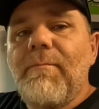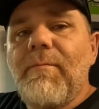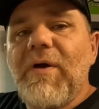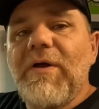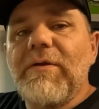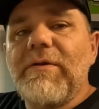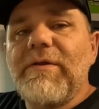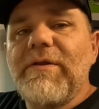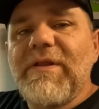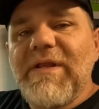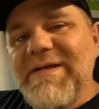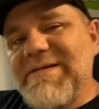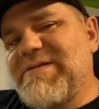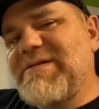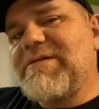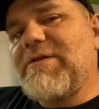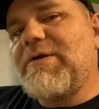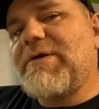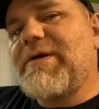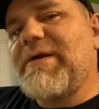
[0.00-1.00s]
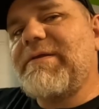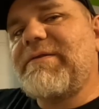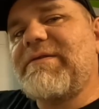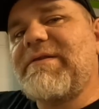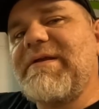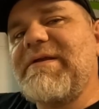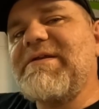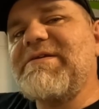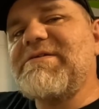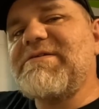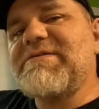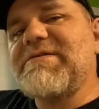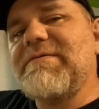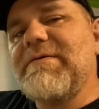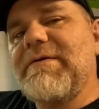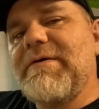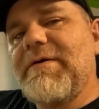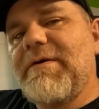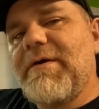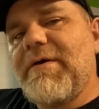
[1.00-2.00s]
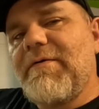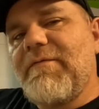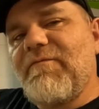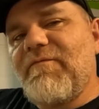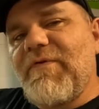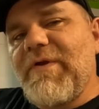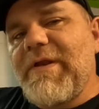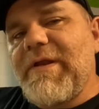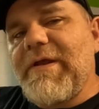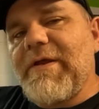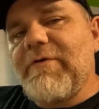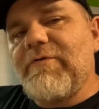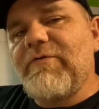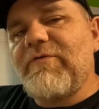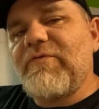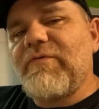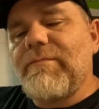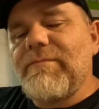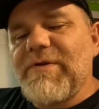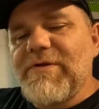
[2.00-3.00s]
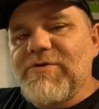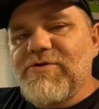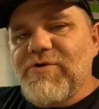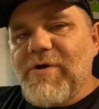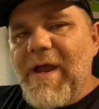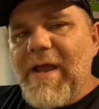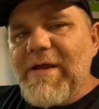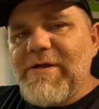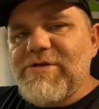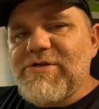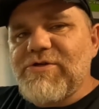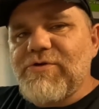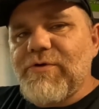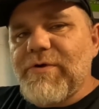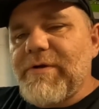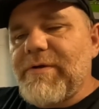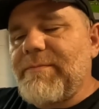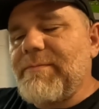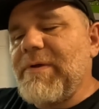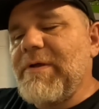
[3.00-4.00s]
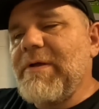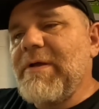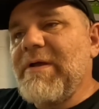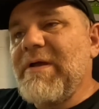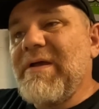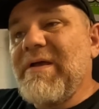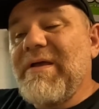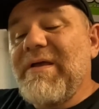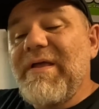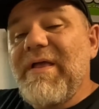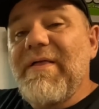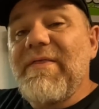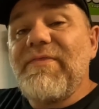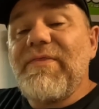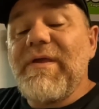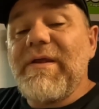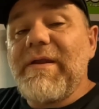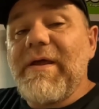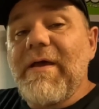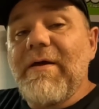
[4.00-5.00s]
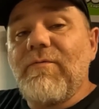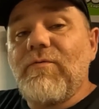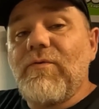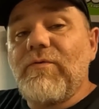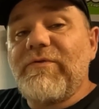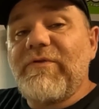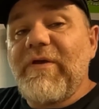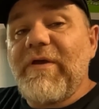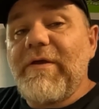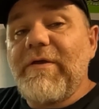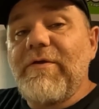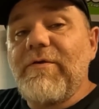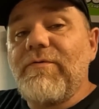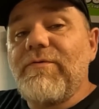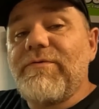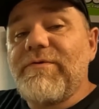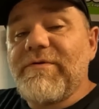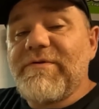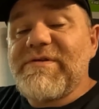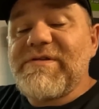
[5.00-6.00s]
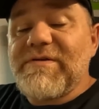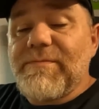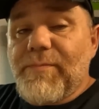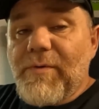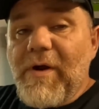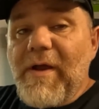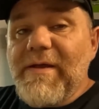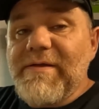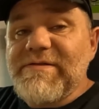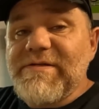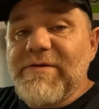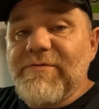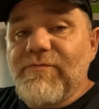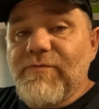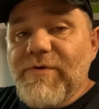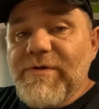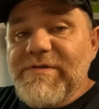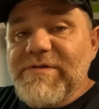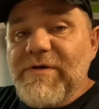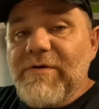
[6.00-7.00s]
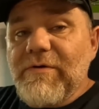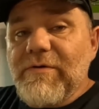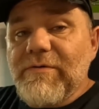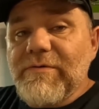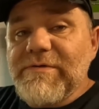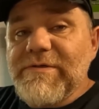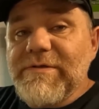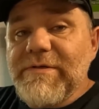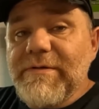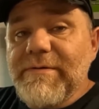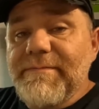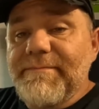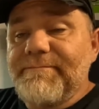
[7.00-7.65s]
But let's look at these videos from the drag strip, and then I will tell you the surprising results.